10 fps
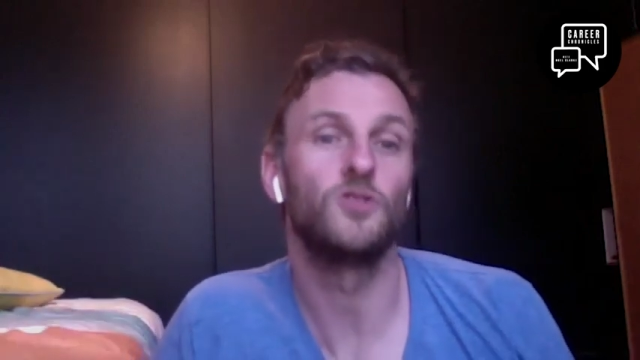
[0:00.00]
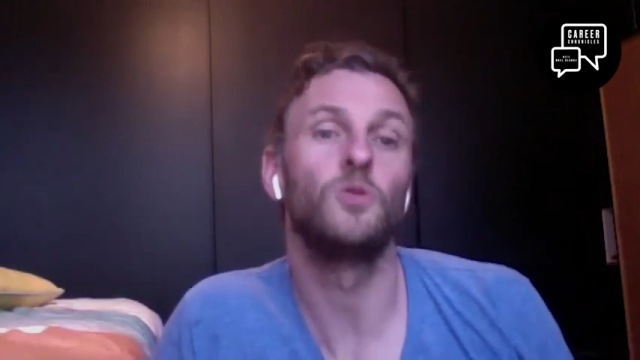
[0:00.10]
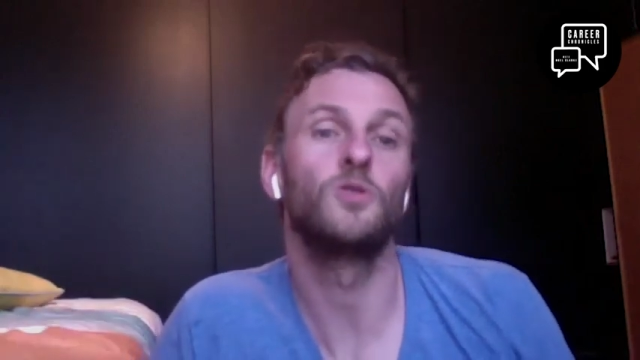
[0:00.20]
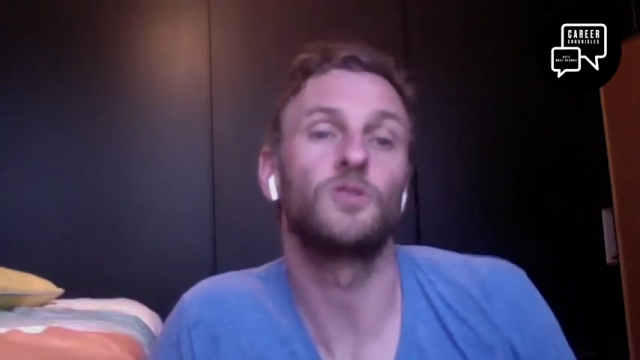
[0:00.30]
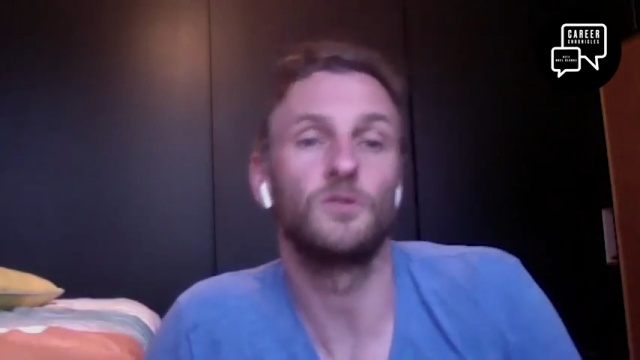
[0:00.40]

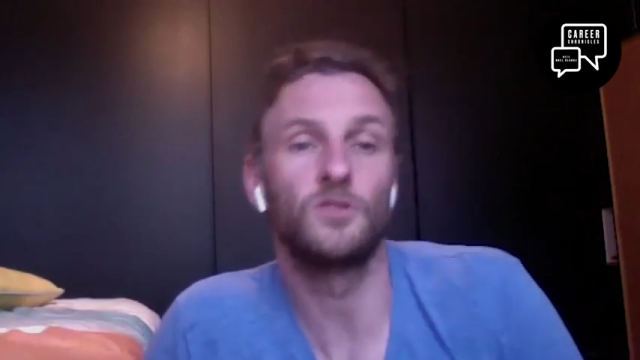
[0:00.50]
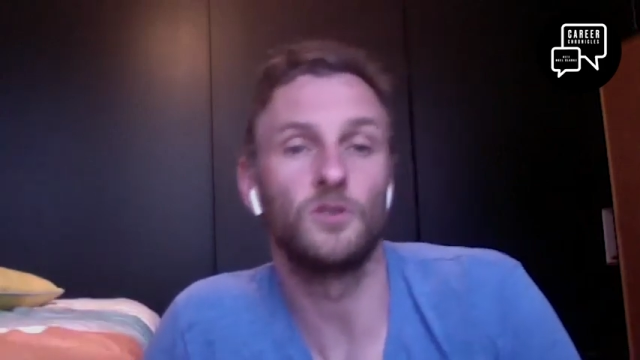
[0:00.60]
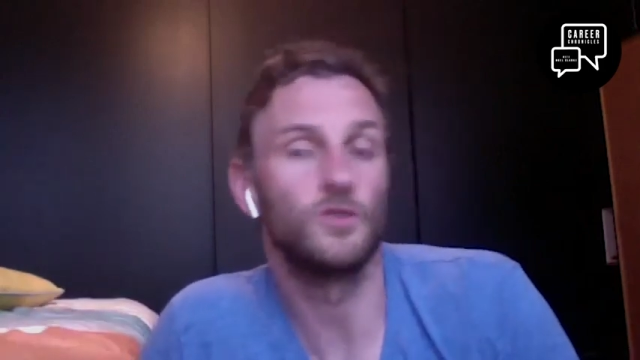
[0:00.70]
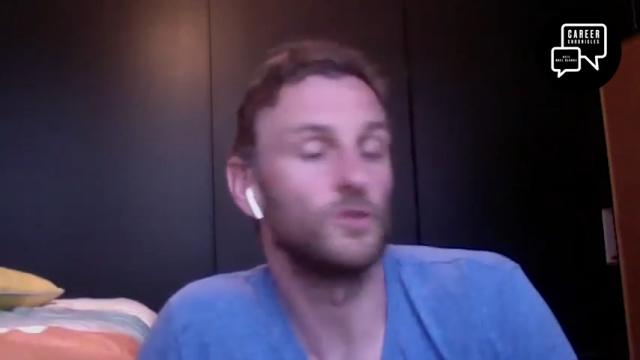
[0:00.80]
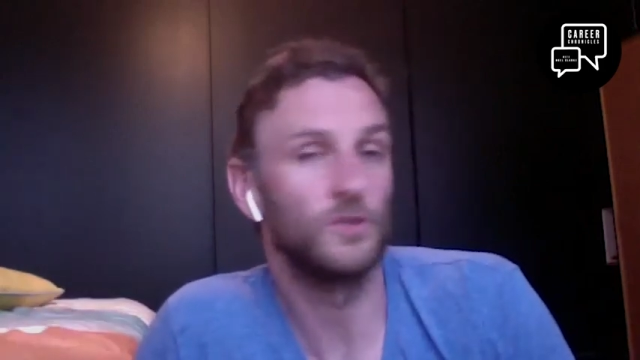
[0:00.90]
so
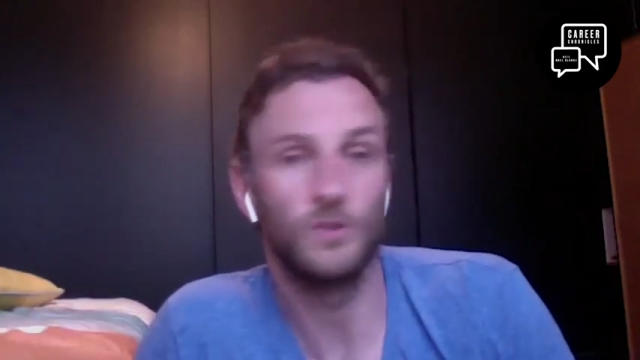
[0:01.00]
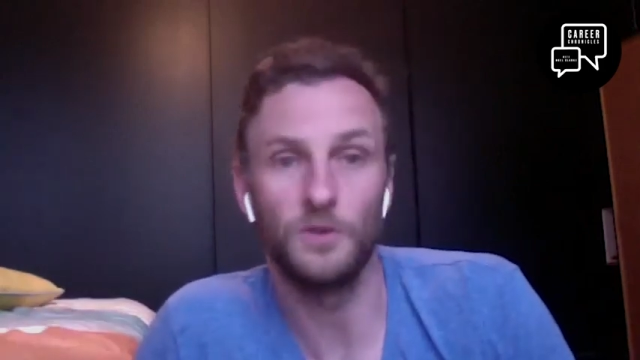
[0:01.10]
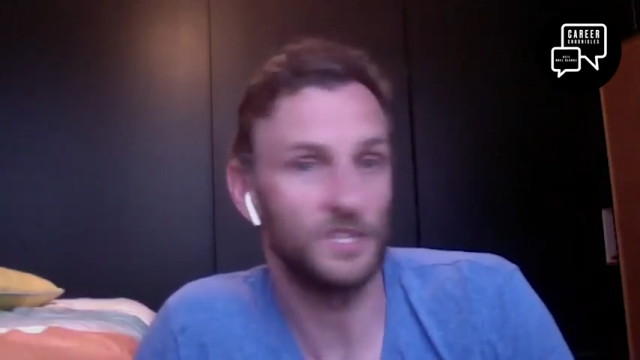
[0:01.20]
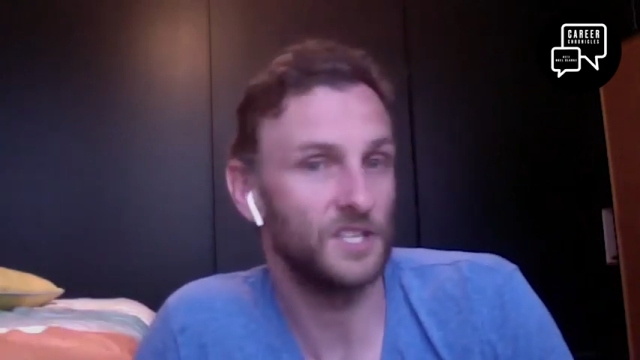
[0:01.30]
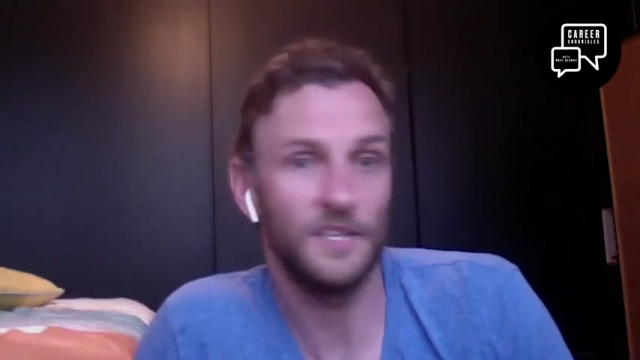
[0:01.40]

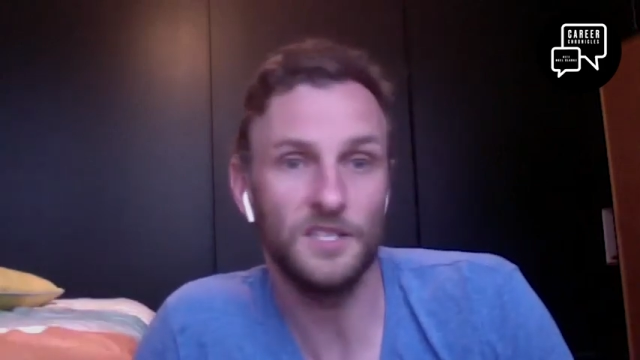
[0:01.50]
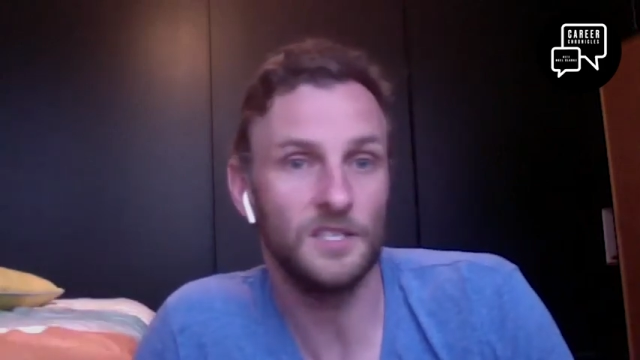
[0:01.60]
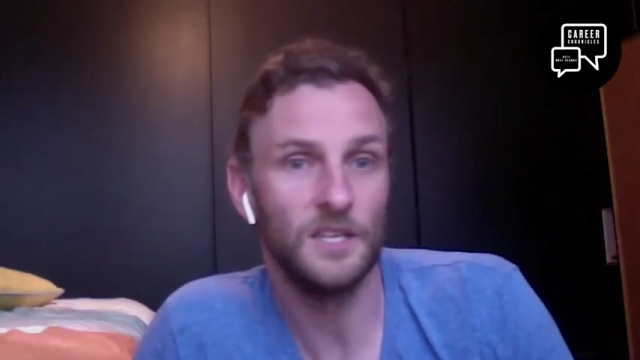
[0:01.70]
exciting.